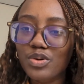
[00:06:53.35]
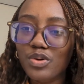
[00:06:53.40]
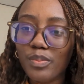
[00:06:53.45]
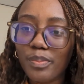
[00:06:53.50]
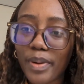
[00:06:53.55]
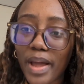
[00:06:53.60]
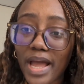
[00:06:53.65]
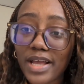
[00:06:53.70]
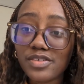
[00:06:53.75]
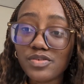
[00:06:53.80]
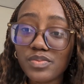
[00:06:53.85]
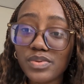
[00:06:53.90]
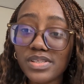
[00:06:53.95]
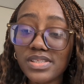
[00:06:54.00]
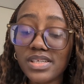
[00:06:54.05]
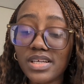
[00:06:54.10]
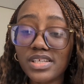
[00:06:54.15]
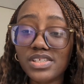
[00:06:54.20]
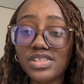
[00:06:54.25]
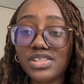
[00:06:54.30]
past
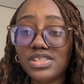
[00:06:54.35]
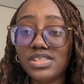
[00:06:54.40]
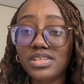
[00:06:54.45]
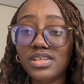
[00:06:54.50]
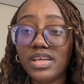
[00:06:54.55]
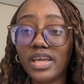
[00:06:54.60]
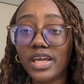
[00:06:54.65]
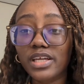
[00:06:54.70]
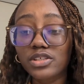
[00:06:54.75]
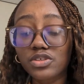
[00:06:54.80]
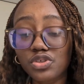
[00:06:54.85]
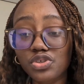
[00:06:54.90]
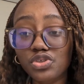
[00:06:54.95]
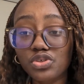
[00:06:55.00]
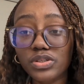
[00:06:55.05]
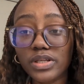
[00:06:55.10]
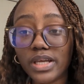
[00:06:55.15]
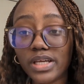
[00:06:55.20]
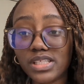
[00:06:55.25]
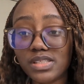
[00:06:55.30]
research and you show
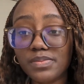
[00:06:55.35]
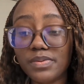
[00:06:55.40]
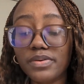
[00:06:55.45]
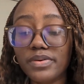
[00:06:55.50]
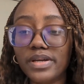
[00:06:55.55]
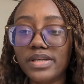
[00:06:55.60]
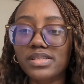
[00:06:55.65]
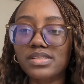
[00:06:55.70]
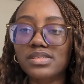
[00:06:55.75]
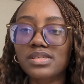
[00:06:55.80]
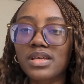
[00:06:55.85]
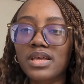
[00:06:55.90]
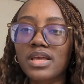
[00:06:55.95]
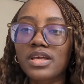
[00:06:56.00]
the experience.